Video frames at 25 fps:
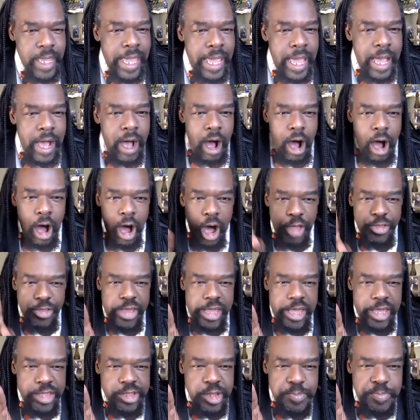On
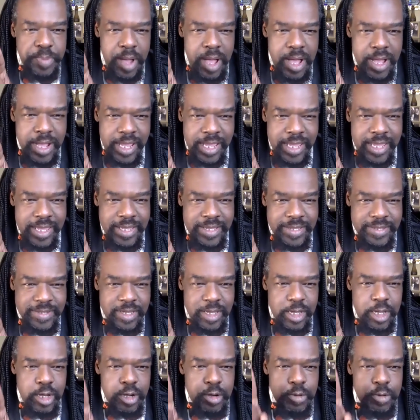the other bunk
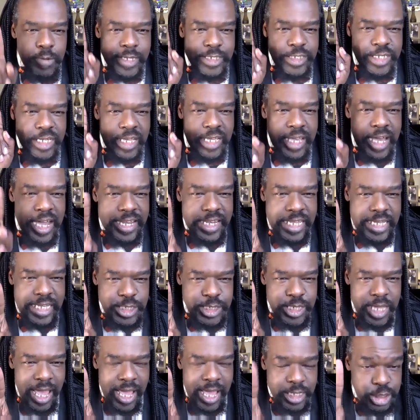was a
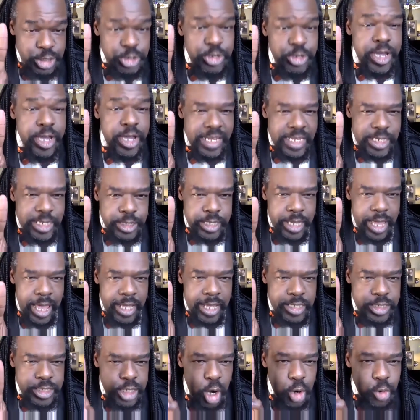two gunny
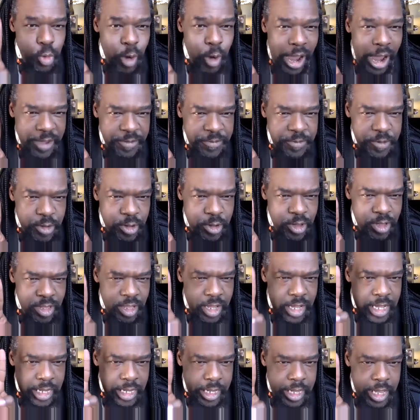sacks, a rifle,
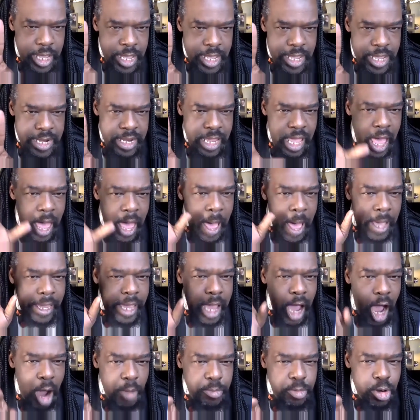a gun,
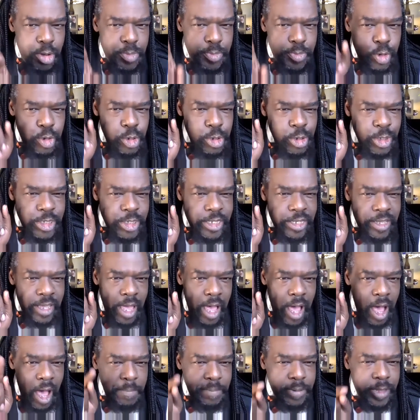cowboy boots,
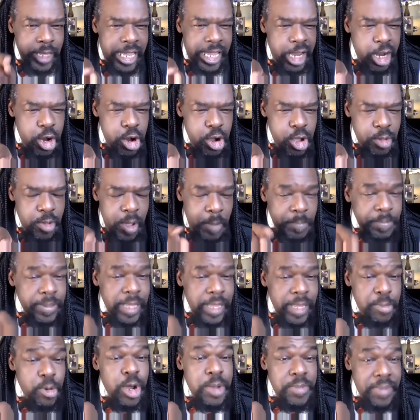a
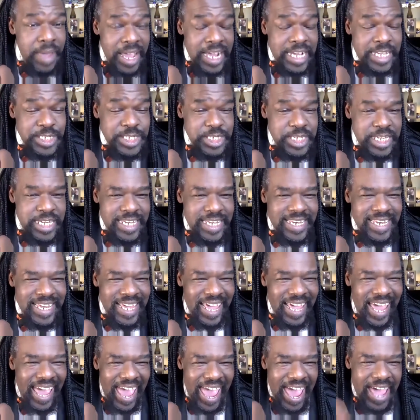Playboy magazine,
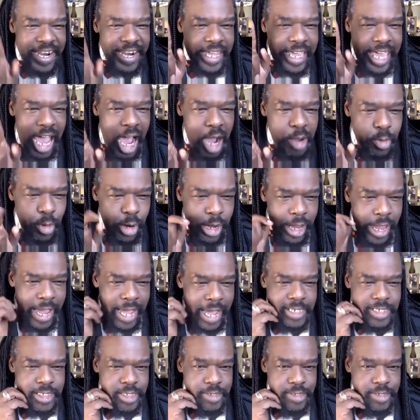and a cowboy hat.